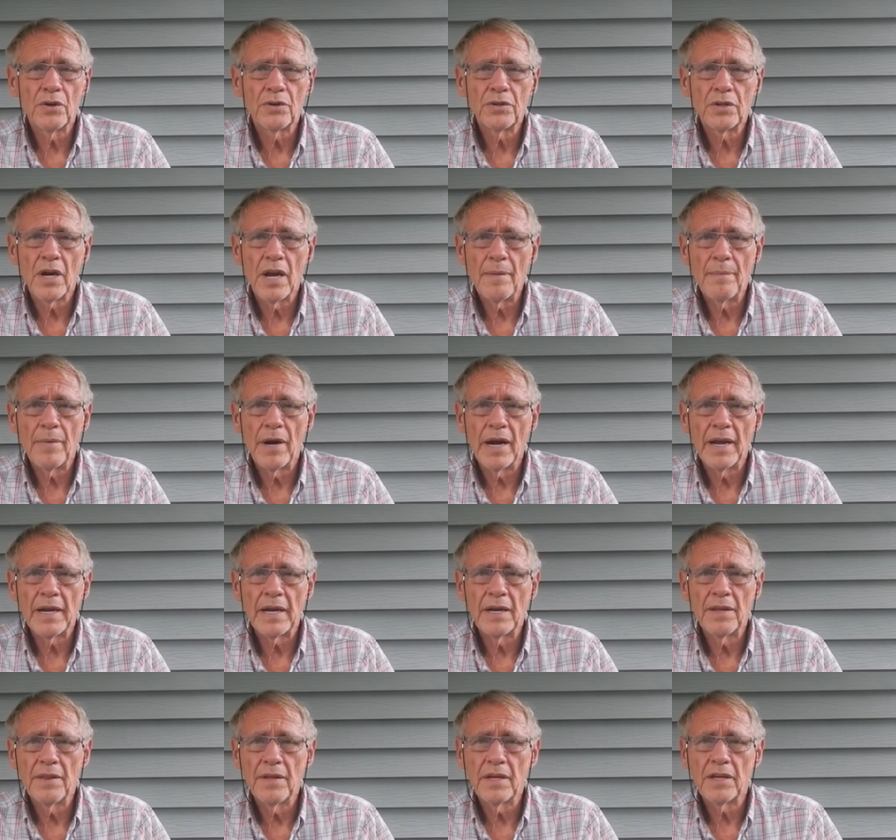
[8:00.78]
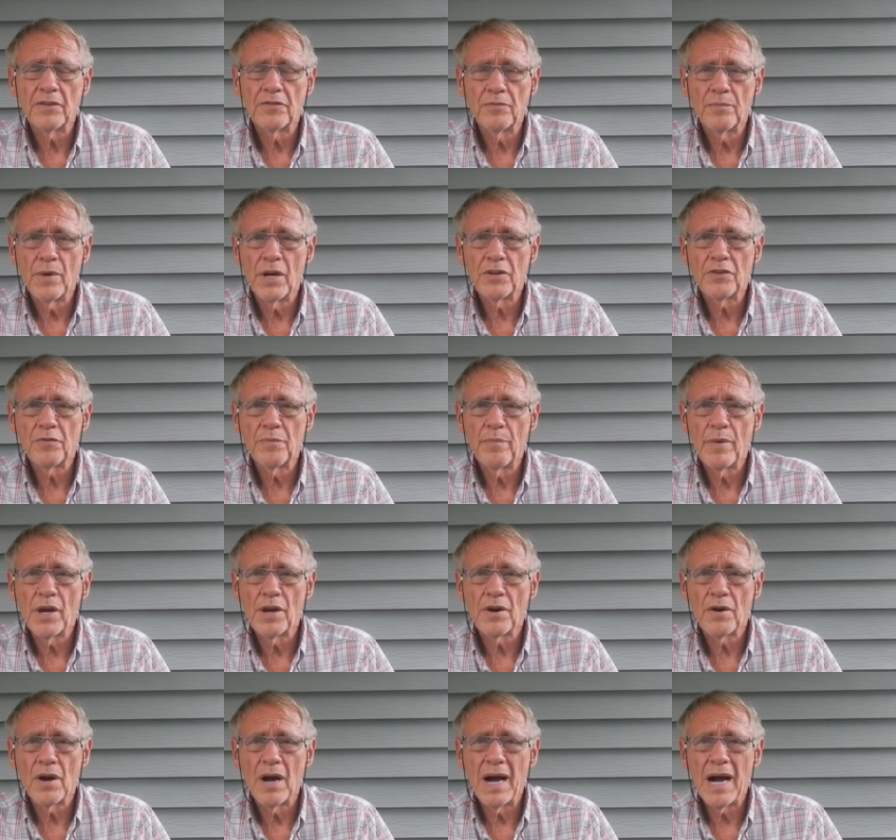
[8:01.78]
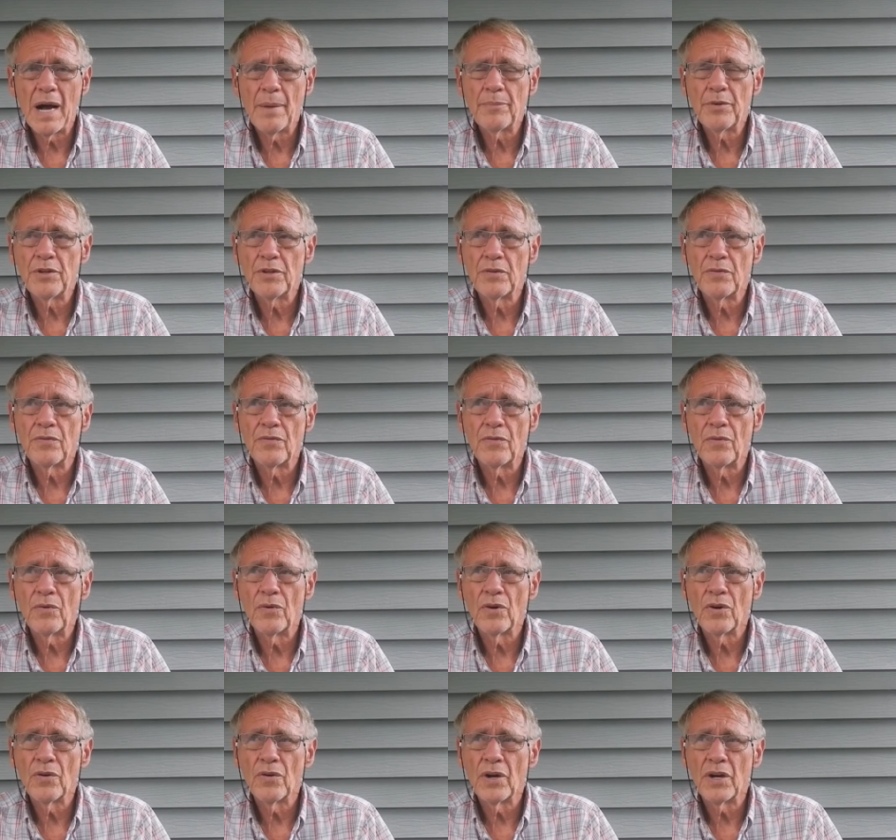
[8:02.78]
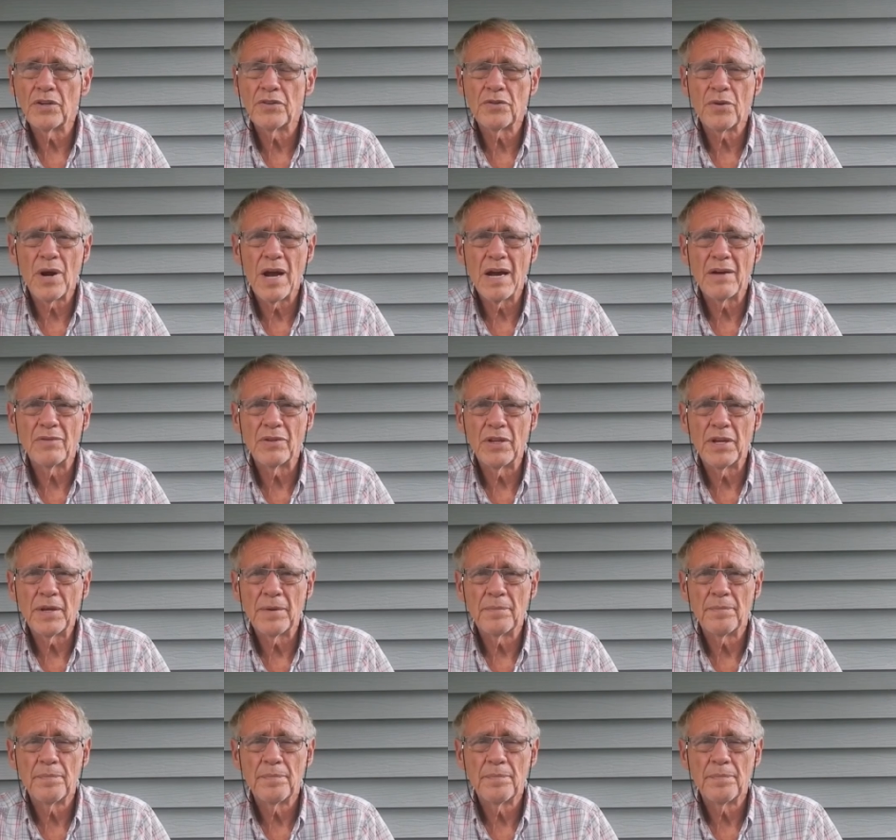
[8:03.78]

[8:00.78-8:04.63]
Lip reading: type bike, I think, is a much better option for traveling